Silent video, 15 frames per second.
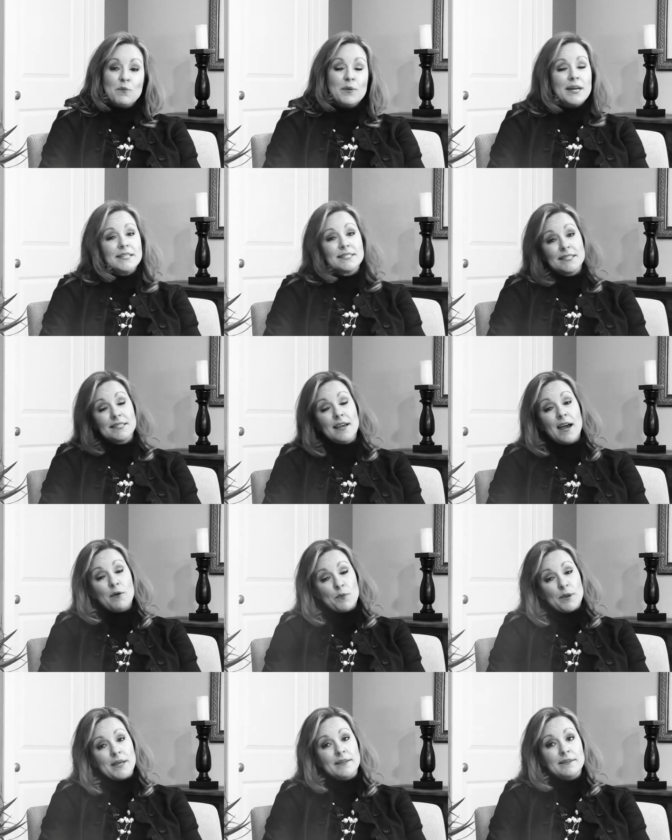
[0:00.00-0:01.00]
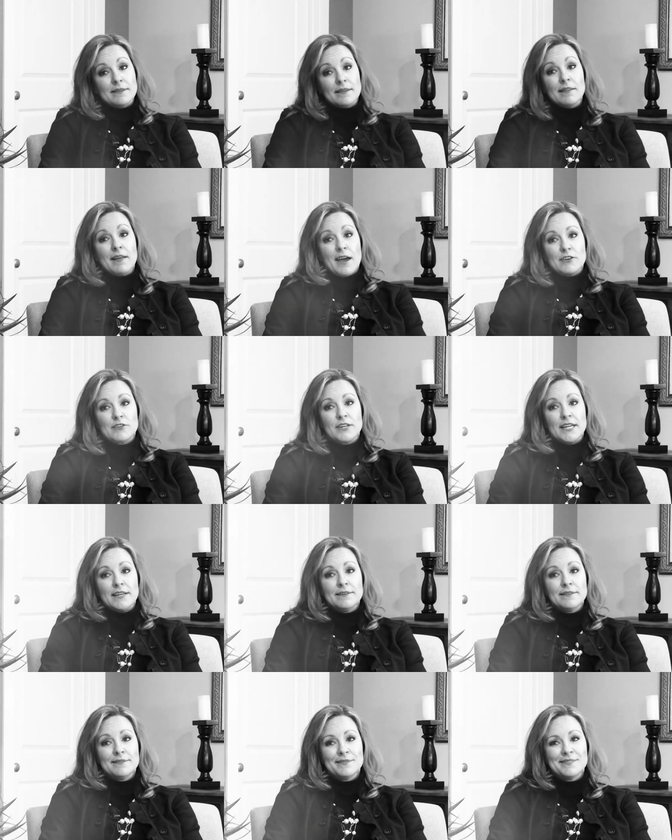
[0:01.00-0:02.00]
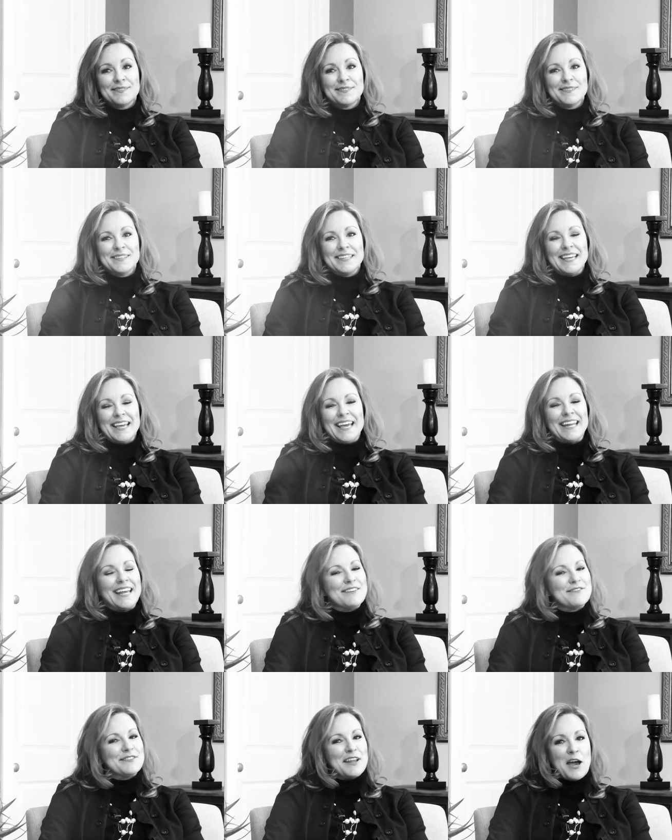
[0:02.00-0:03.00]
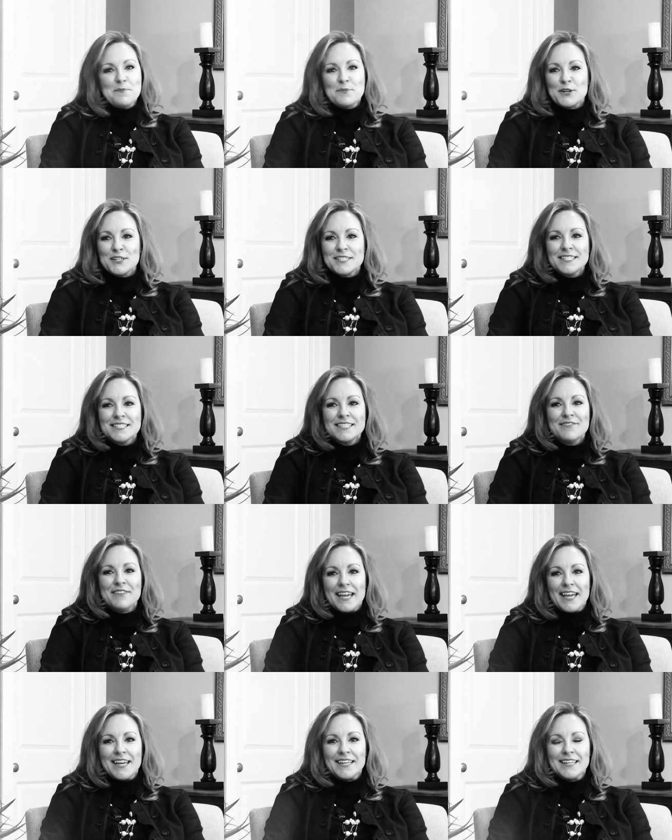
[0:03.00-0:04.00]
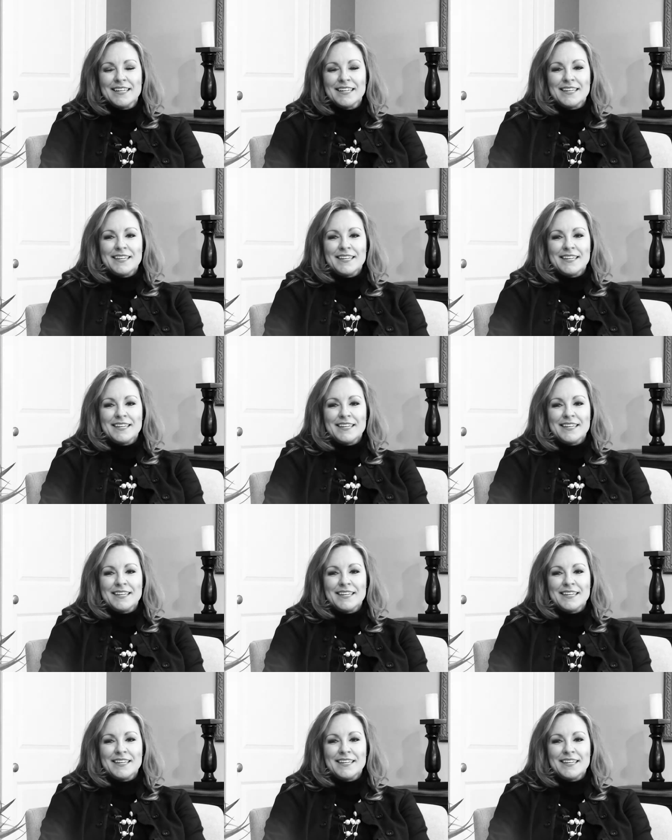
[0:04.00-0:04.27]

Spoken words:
I did not win the lottery, and I have not purchased a van,